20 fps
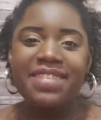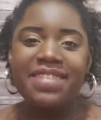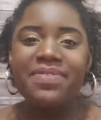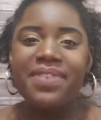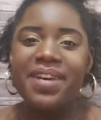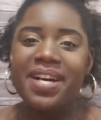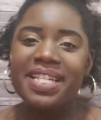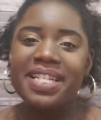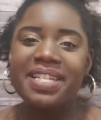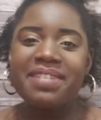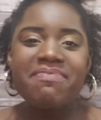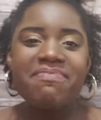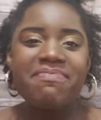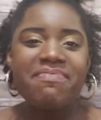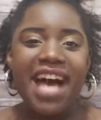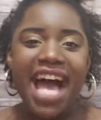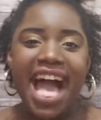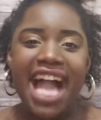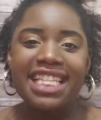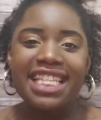Welcome
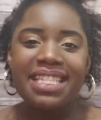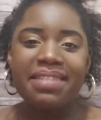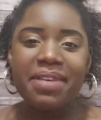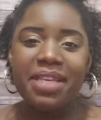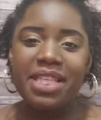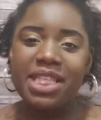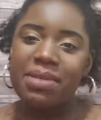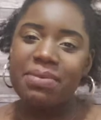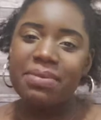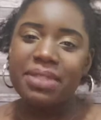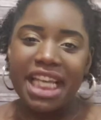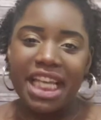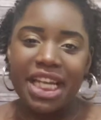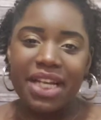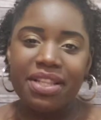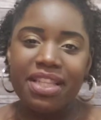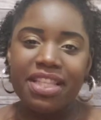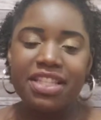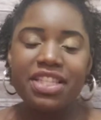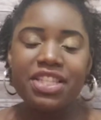back to my YouTube
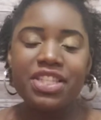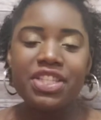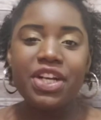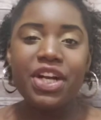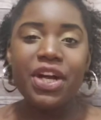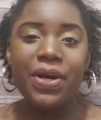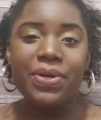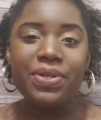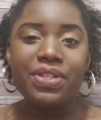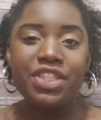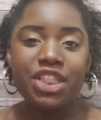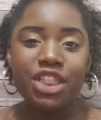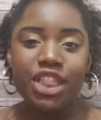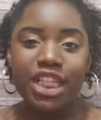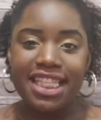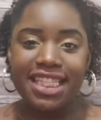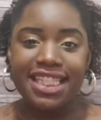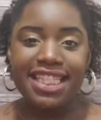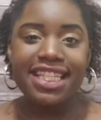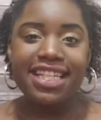channel. This is your host,
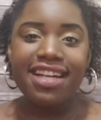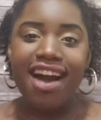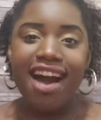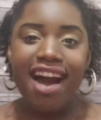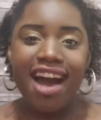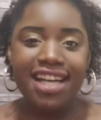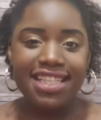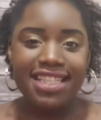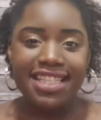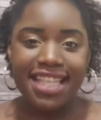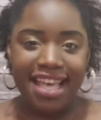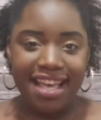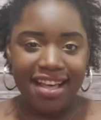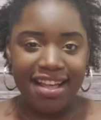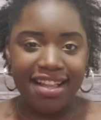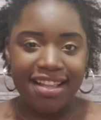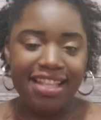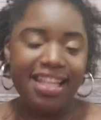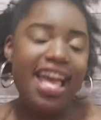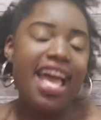Jelissa
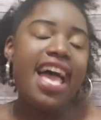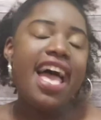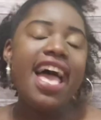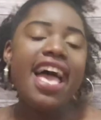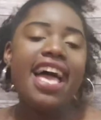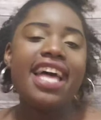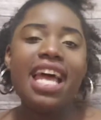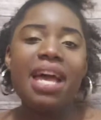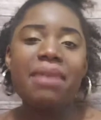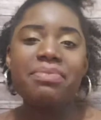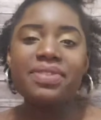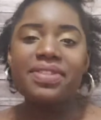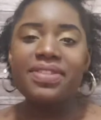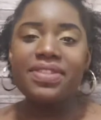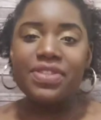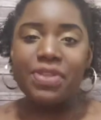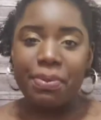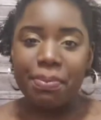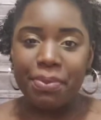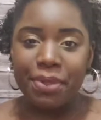Cogdell, and I'm
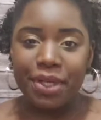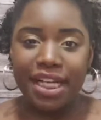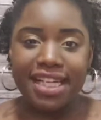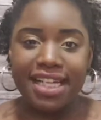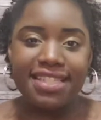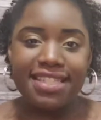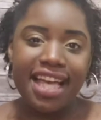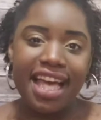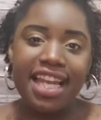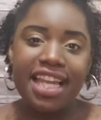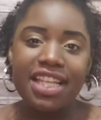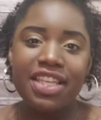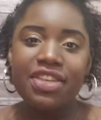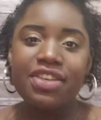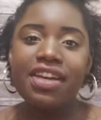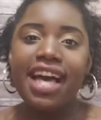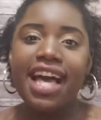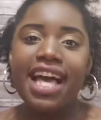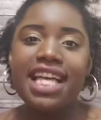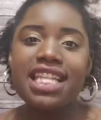super excited you
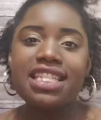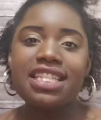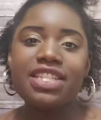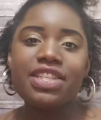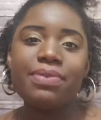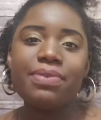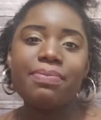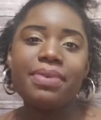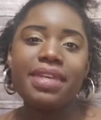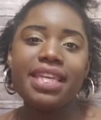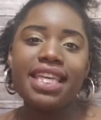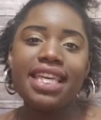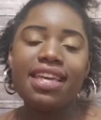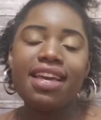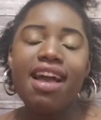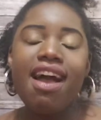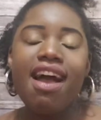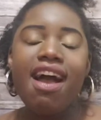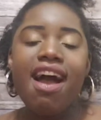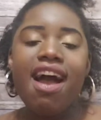guys to be
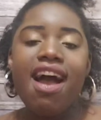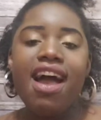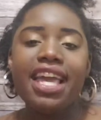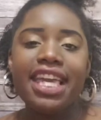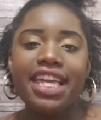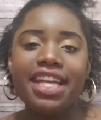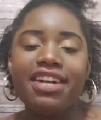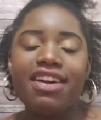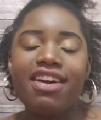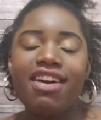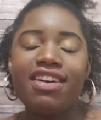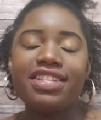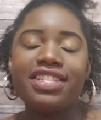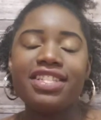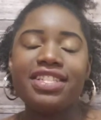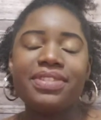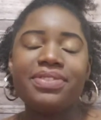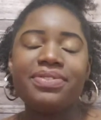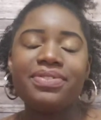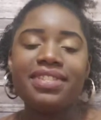here on
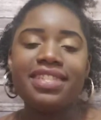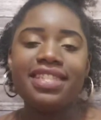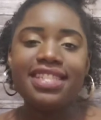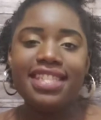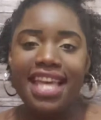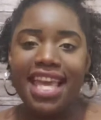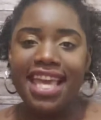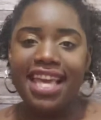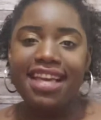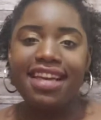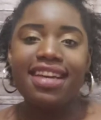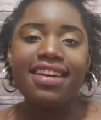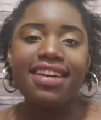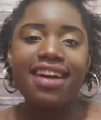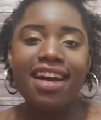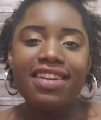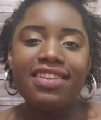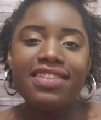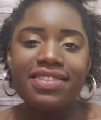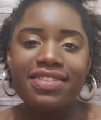today.
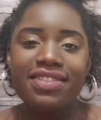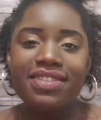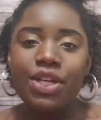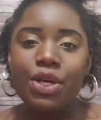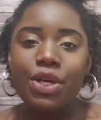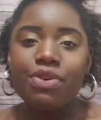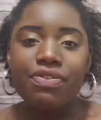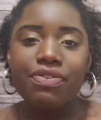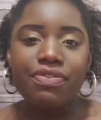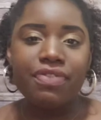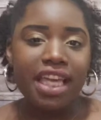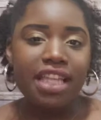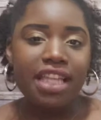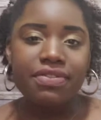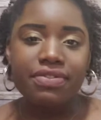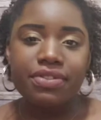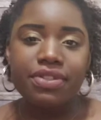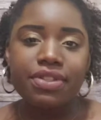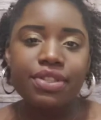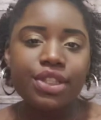God is so
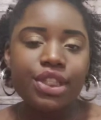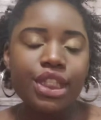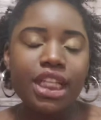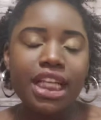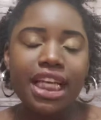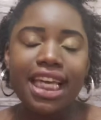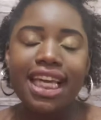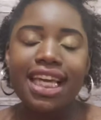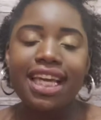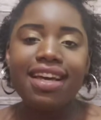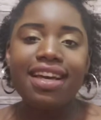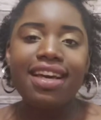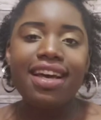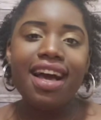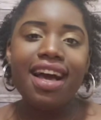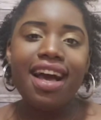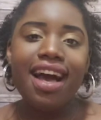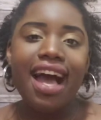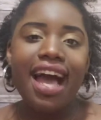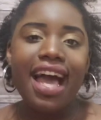faithful. Like,
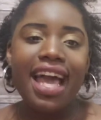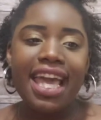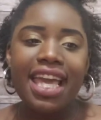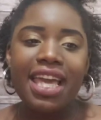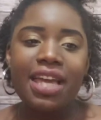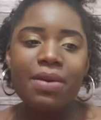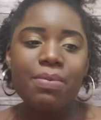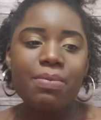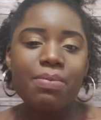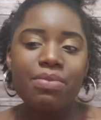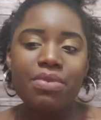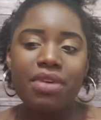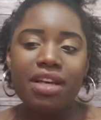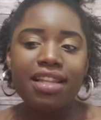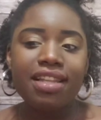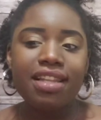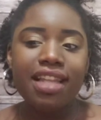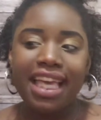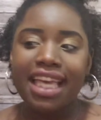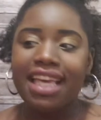I
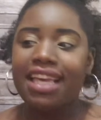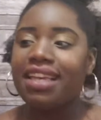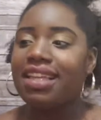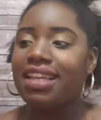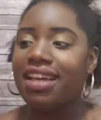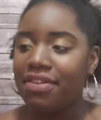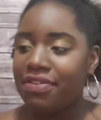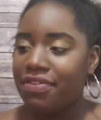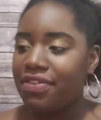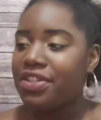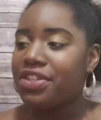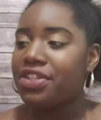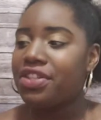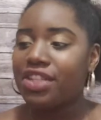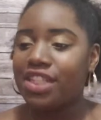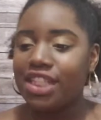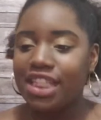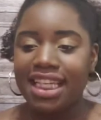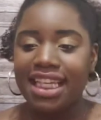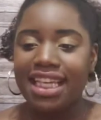am like
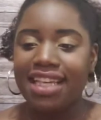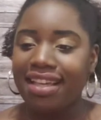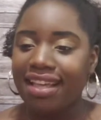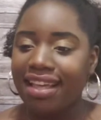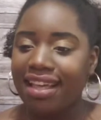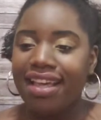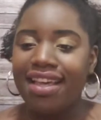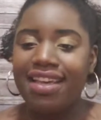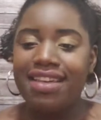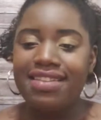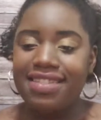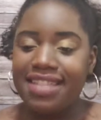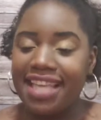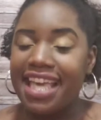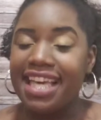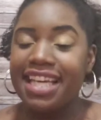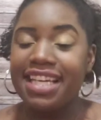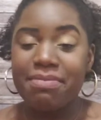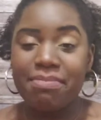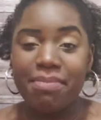officially
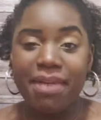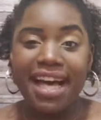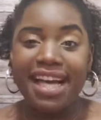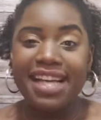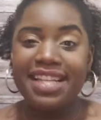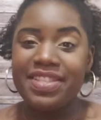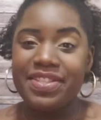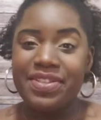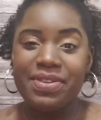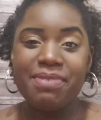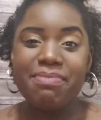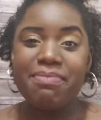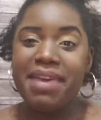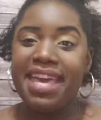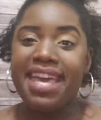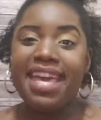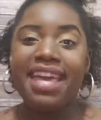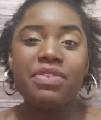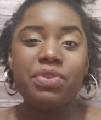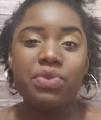saying goodbye to
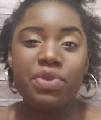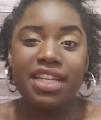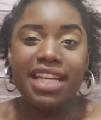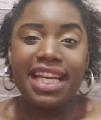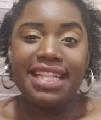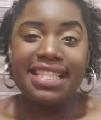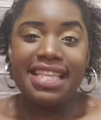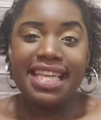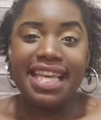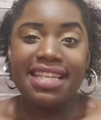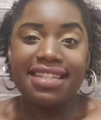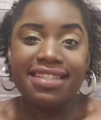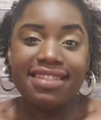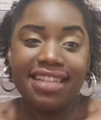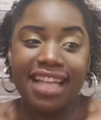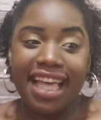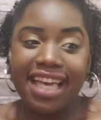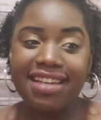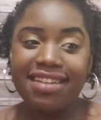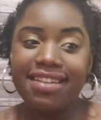May of 2019.
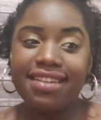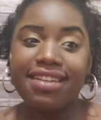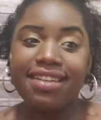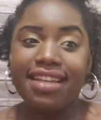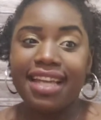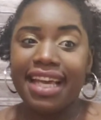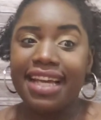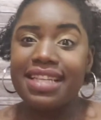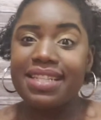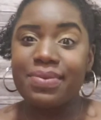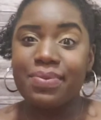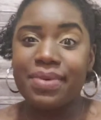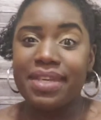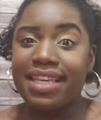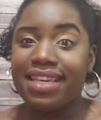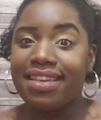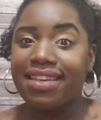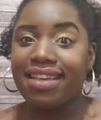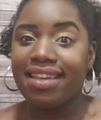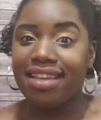Like, next
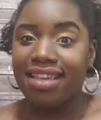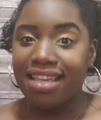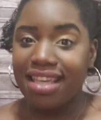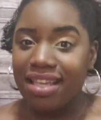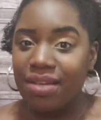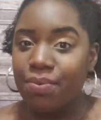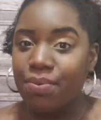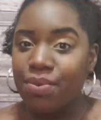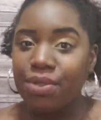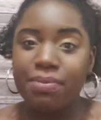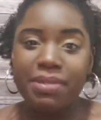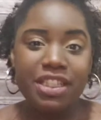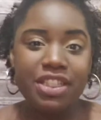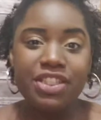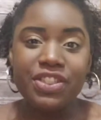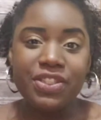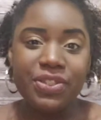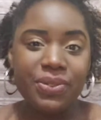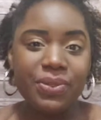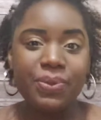week it will be
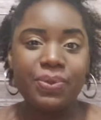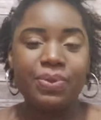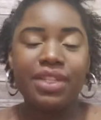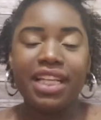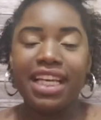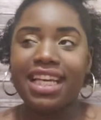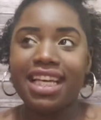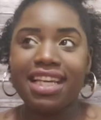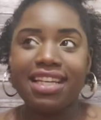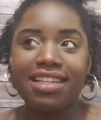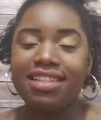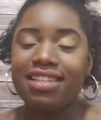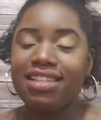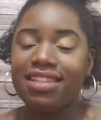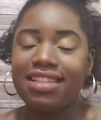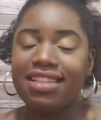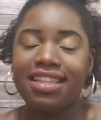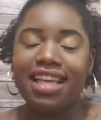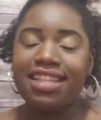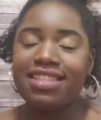June. Like,
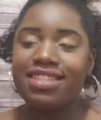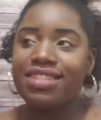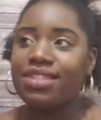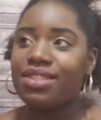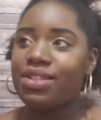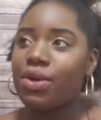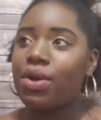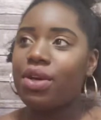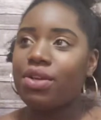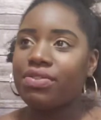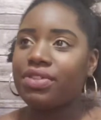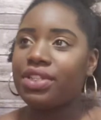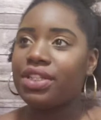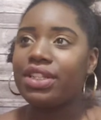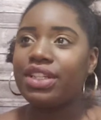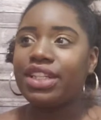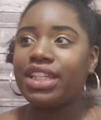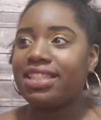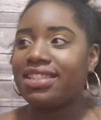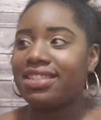that's so
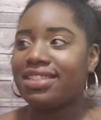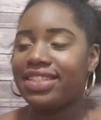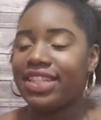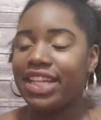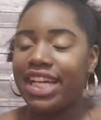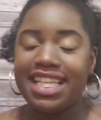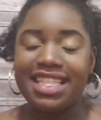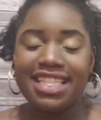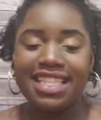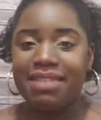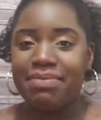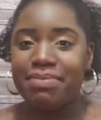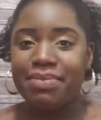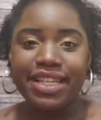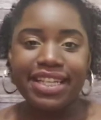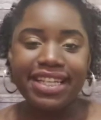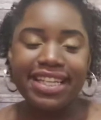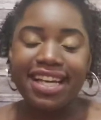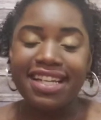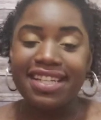unreal. It's crazy,
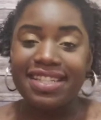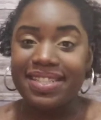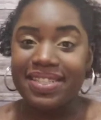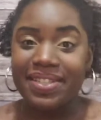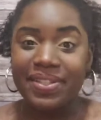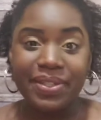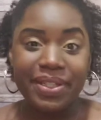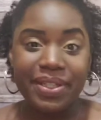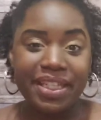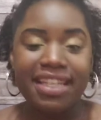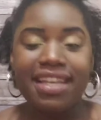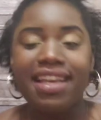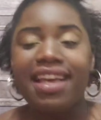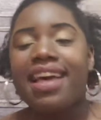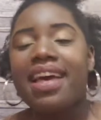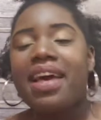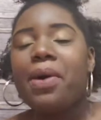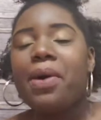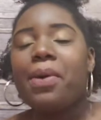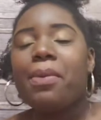but God is so good.
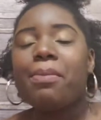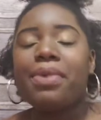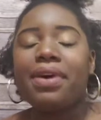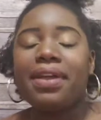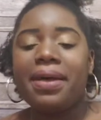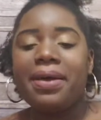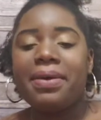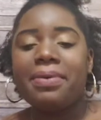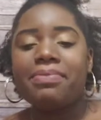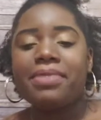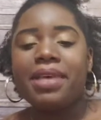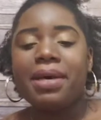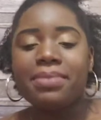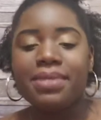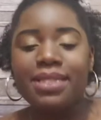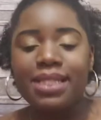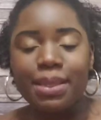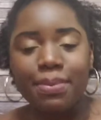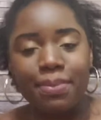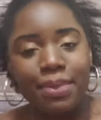But I'm
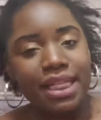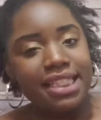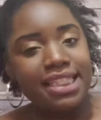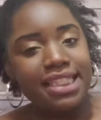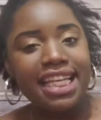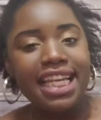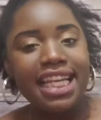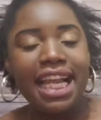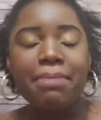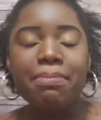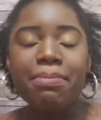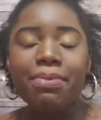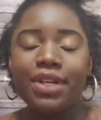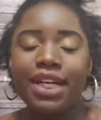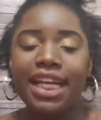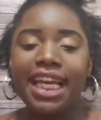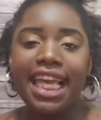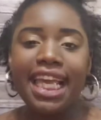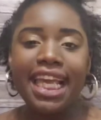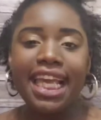super excited. I
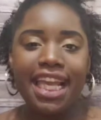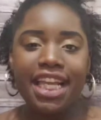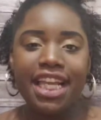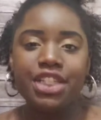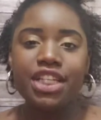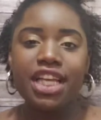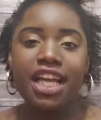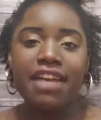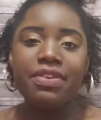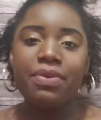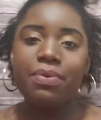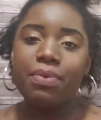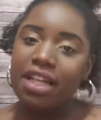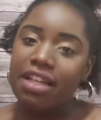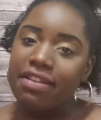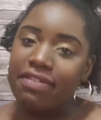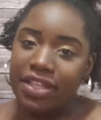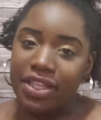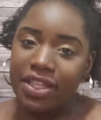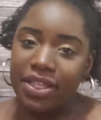pray each and every one
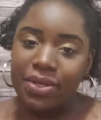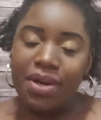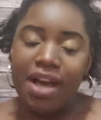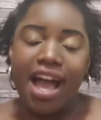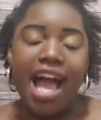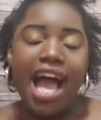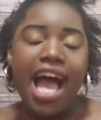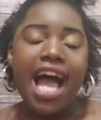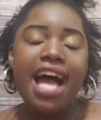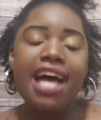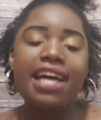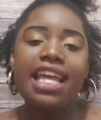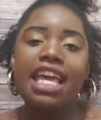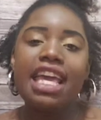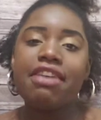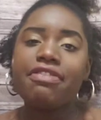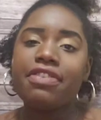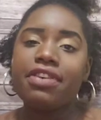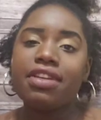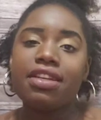of you had a
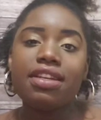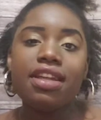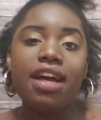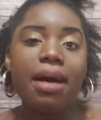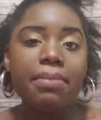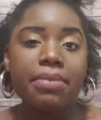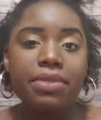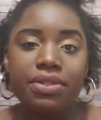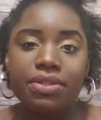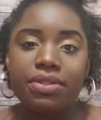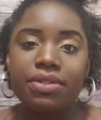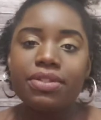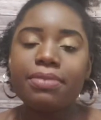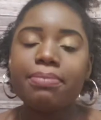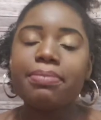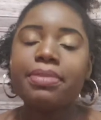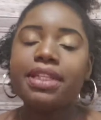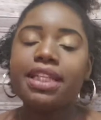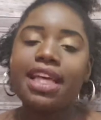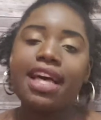phenomenal,
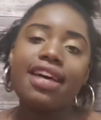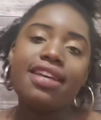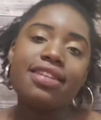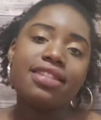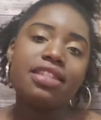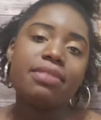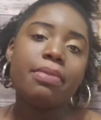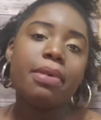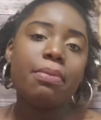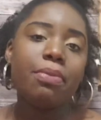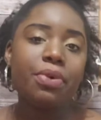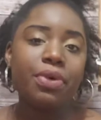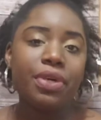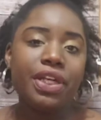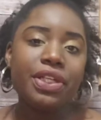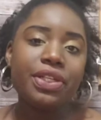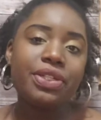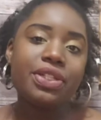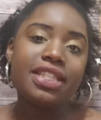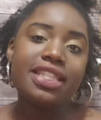blessed
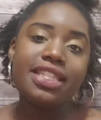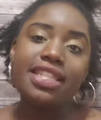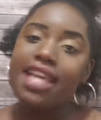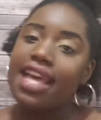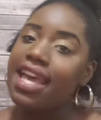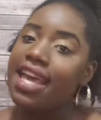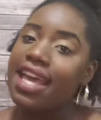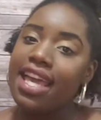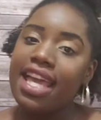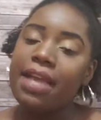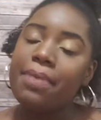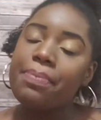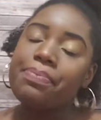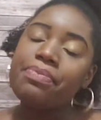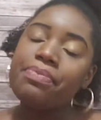Memorial Day.